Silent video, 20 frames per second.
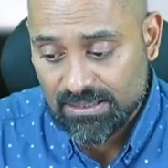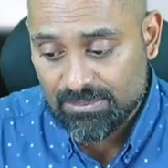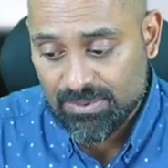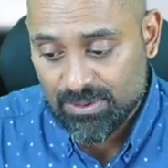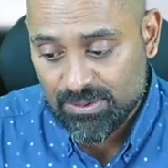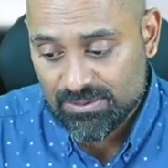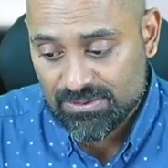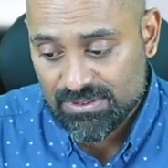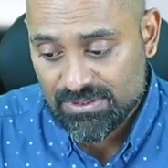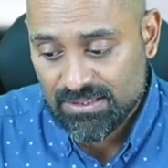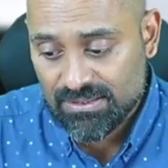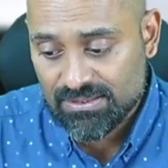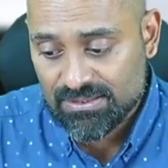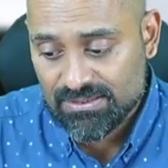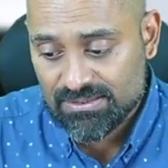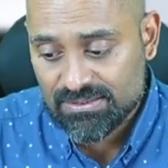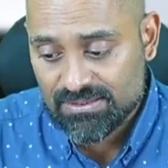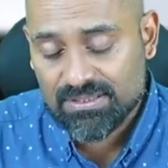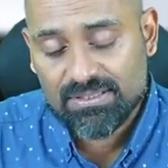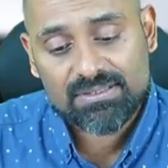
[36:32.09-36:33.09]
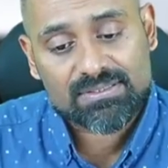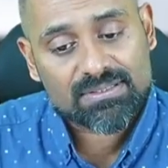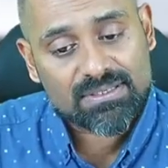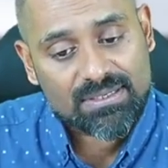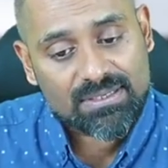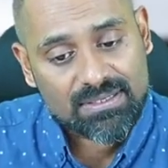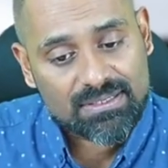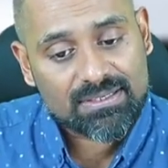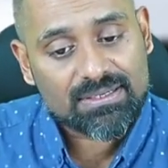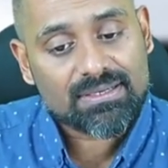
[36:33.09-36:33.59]

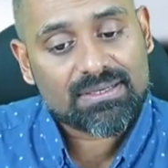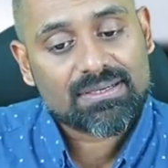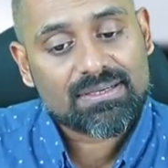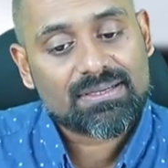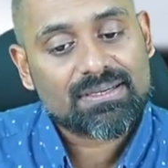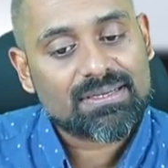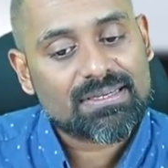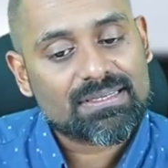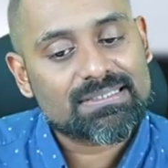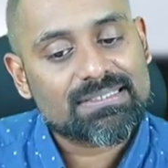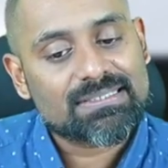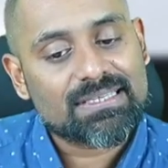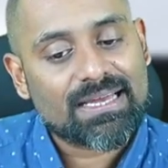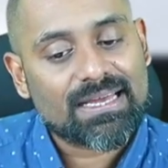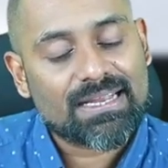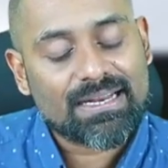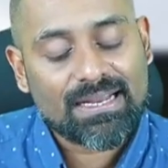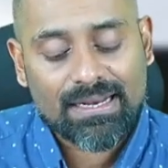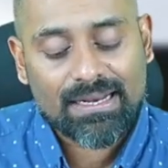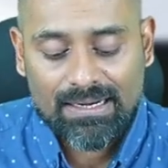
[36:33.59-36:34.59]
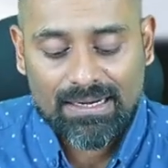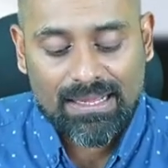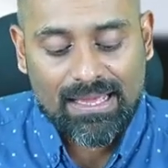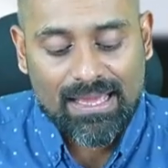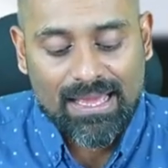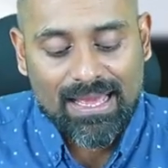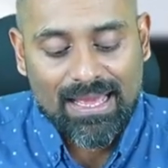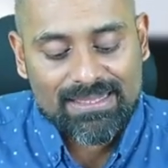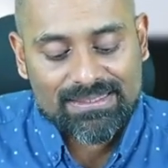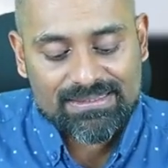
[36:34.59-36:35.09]
amniocentesis, there
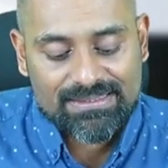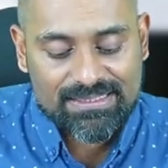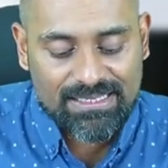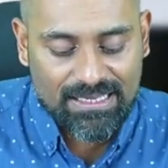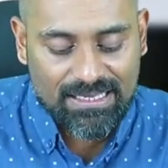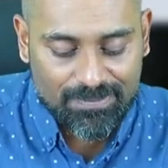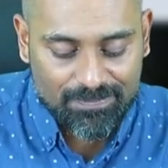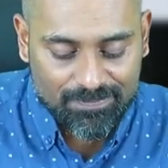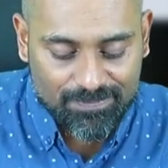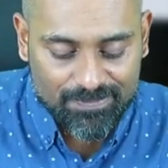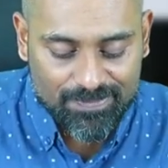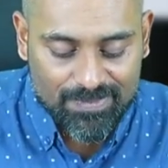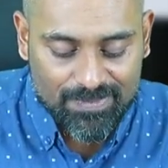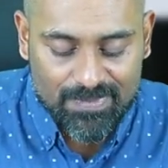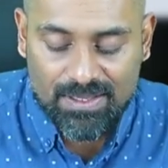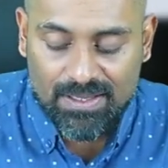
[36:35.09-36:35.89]
in D.